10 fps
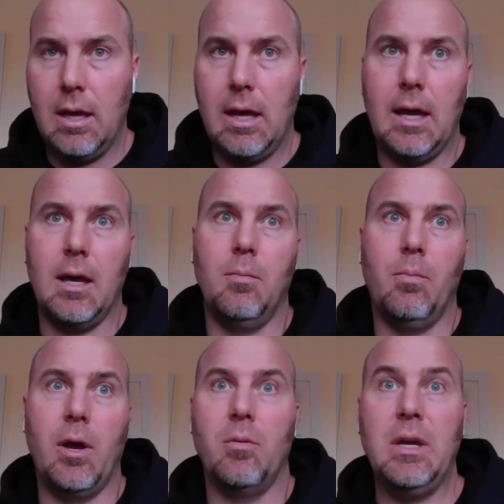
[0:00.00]
And
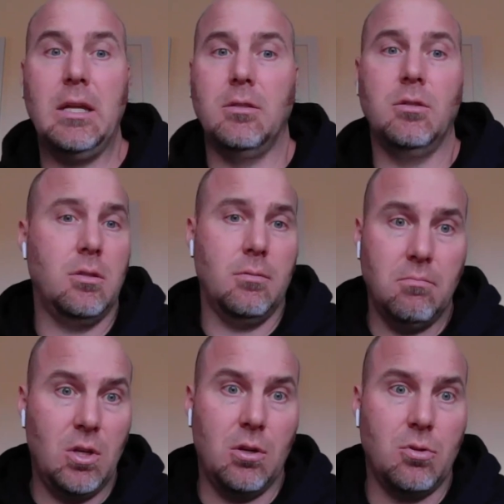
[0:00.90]
by all means,
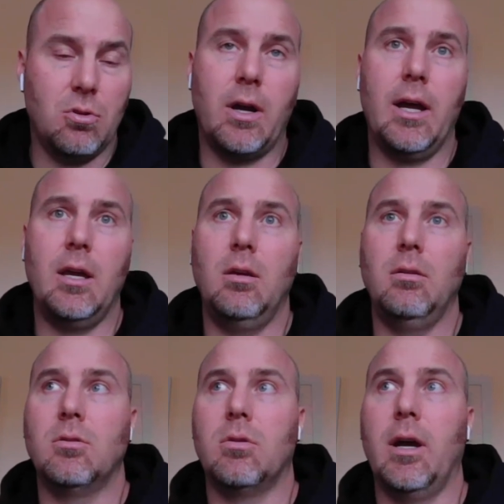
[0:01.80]
try
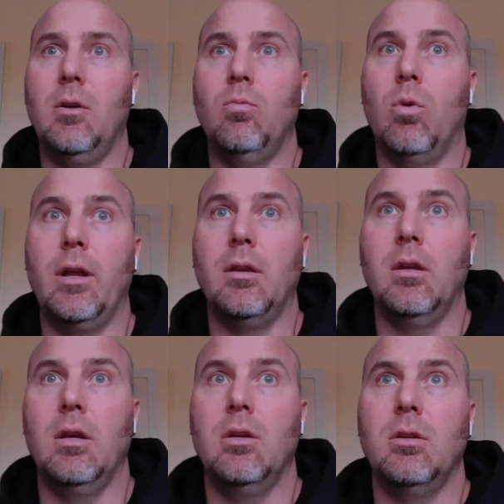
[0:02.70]
what
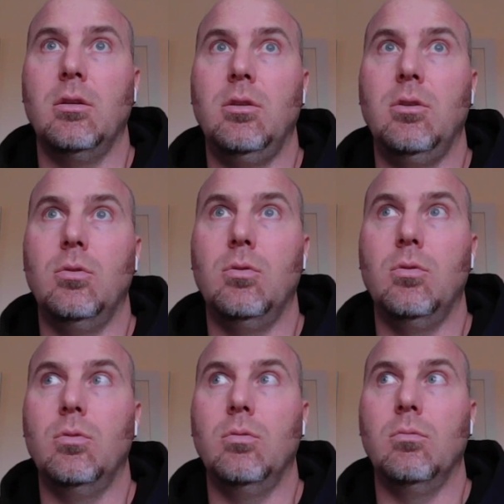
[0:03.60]

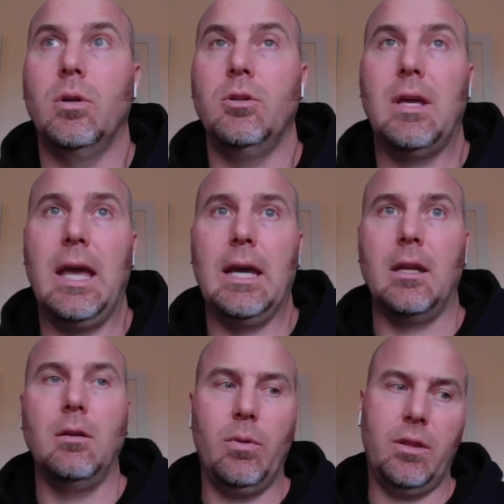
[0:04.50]
you
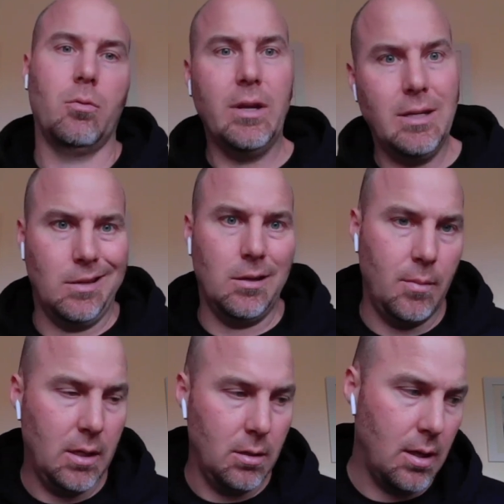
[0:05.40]
can within reason. I
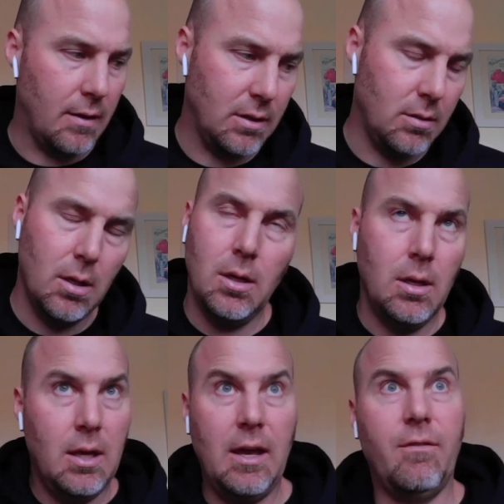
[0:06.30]
mean,
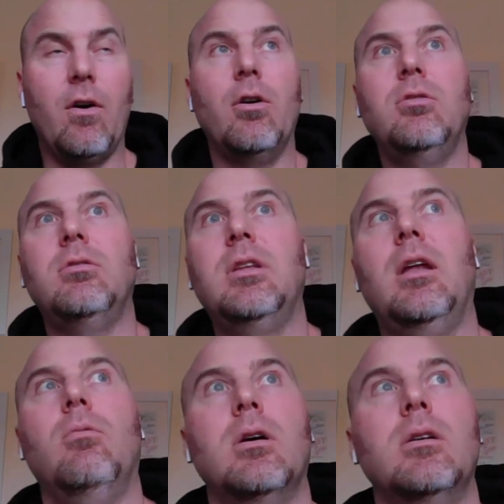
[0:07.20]
if all you
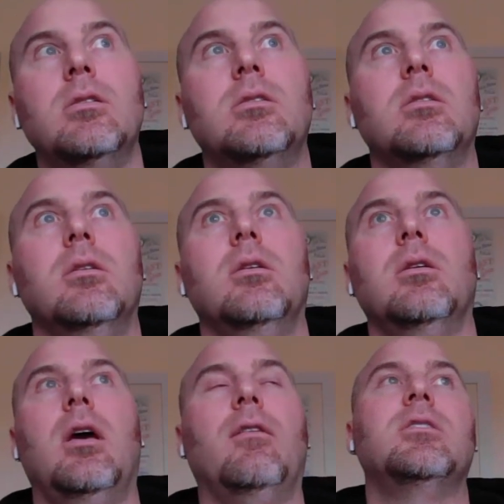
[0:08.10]
did was
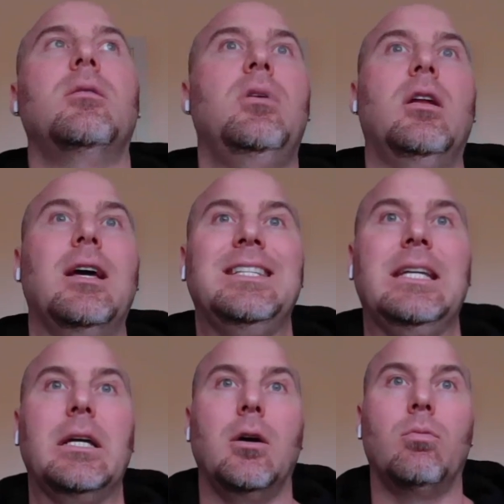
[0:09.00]
every time you had an
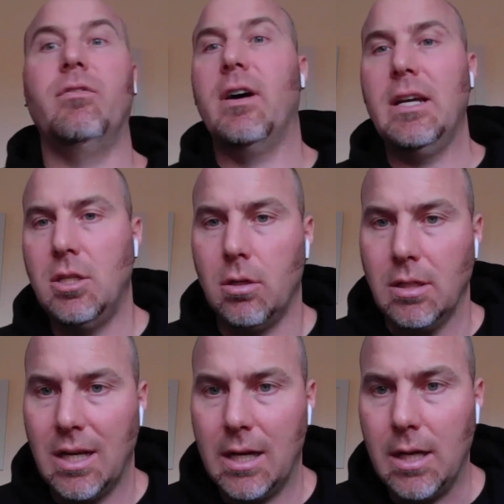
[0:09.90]
idea, revised your
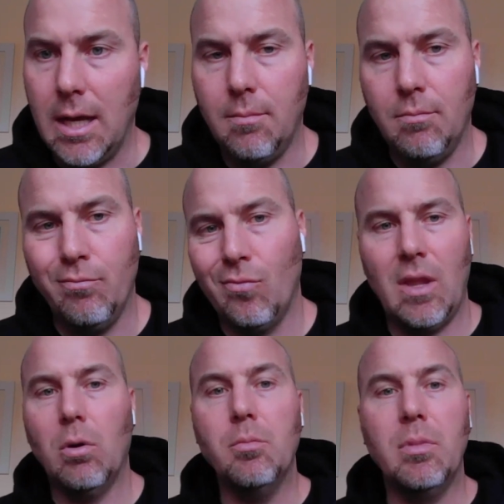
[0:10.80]
entire game,
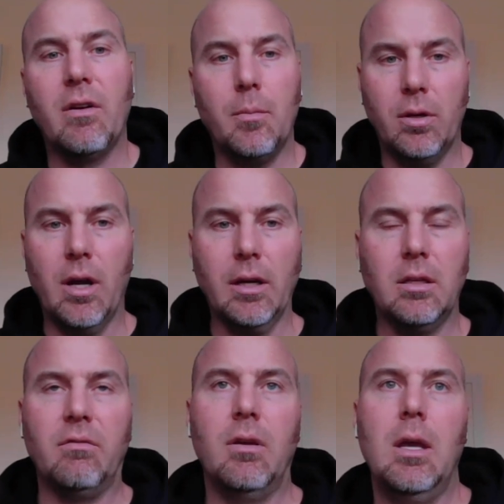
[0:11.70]
it wouldn't be very
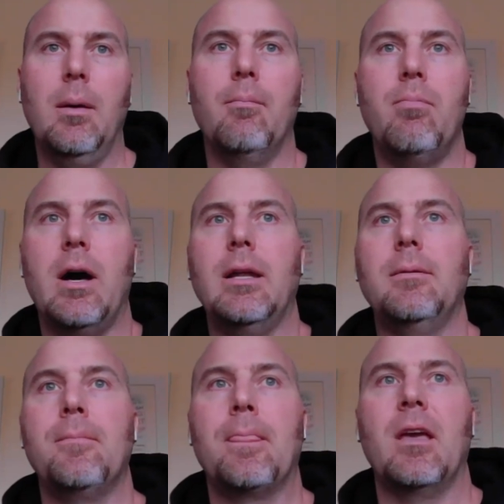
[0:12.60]
productive. But
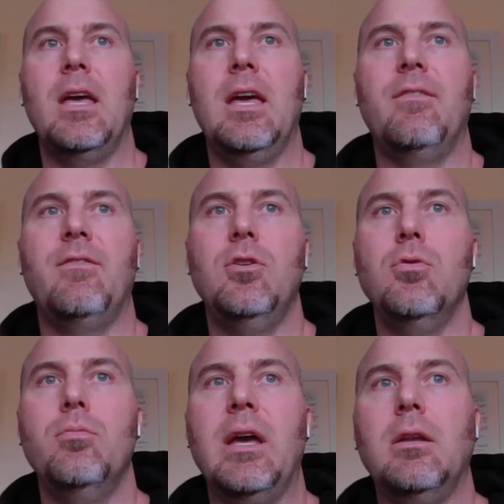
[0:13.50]
if
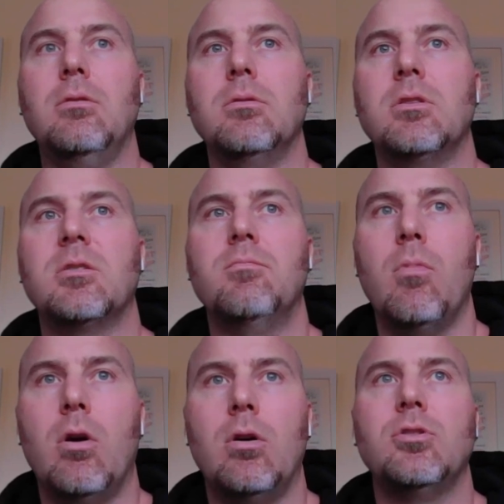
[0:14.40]
you made
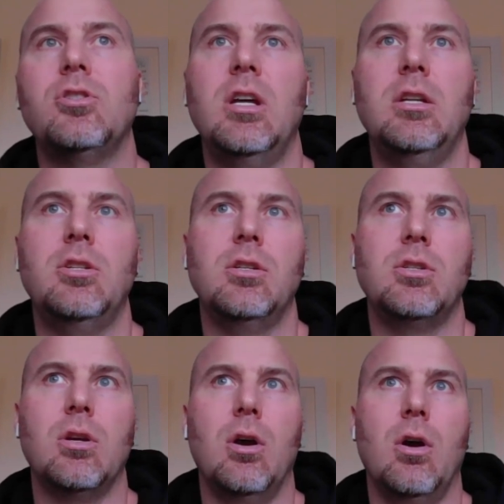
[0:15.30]
small
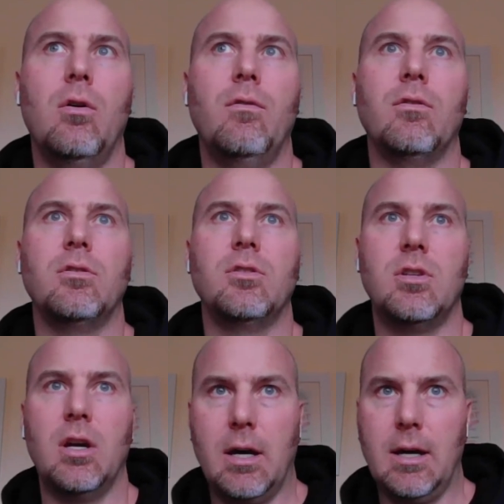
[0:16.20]
changes over
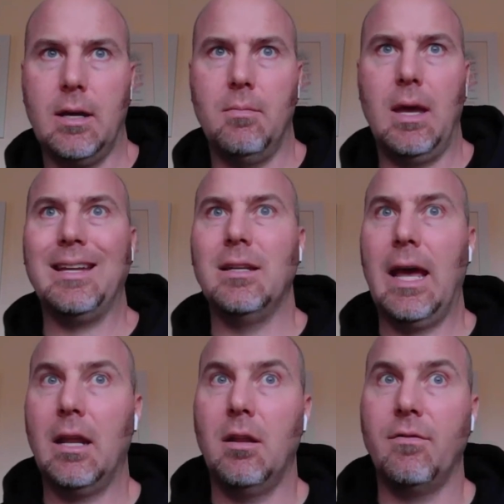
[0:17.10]
time and
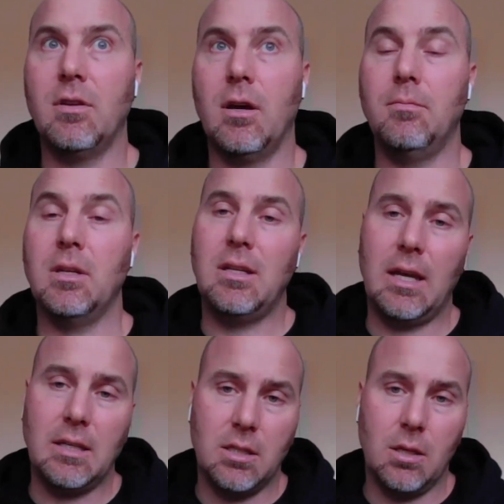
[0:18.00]
had enough time to
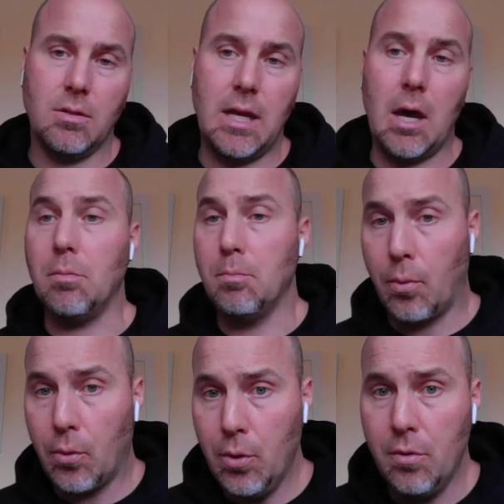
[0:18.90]
test those out and
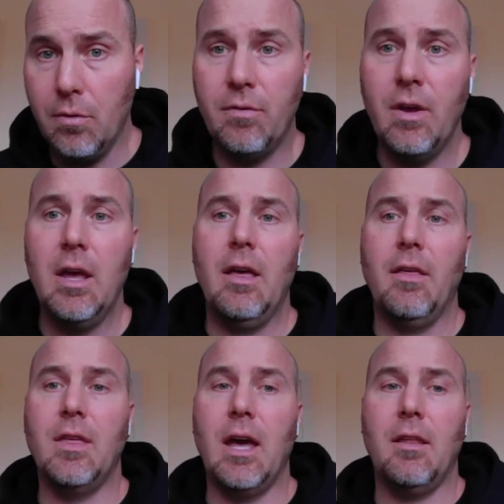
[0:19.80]
prove
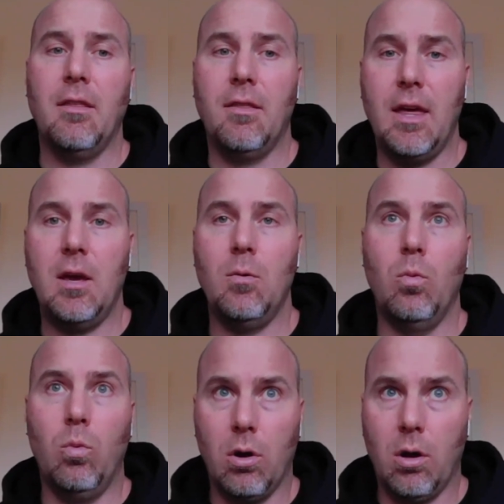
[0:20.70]
that they
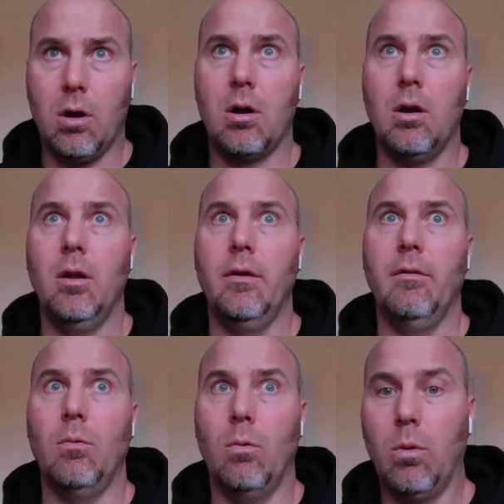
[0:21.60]
were
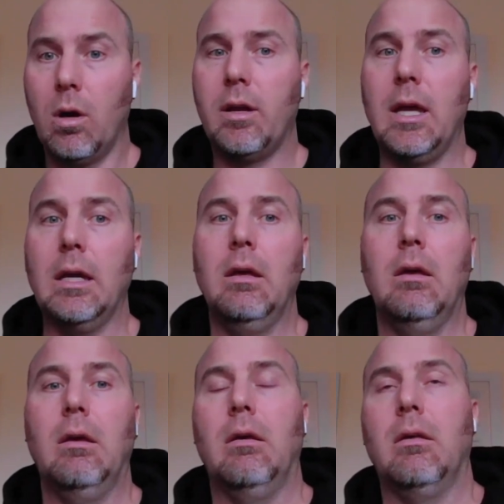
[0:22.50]
working,
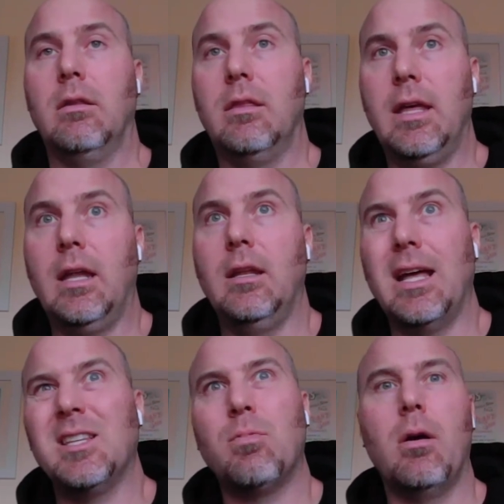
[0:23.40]
then
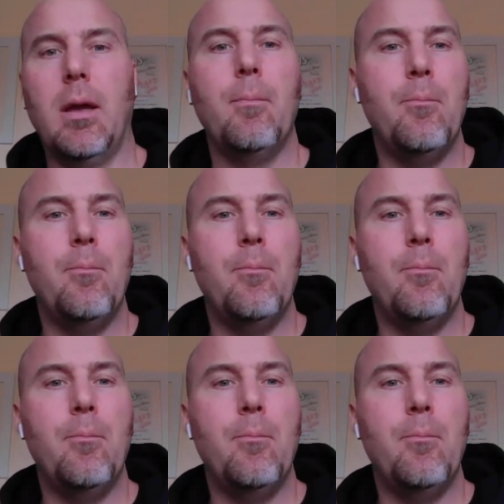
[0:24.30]
that's probably a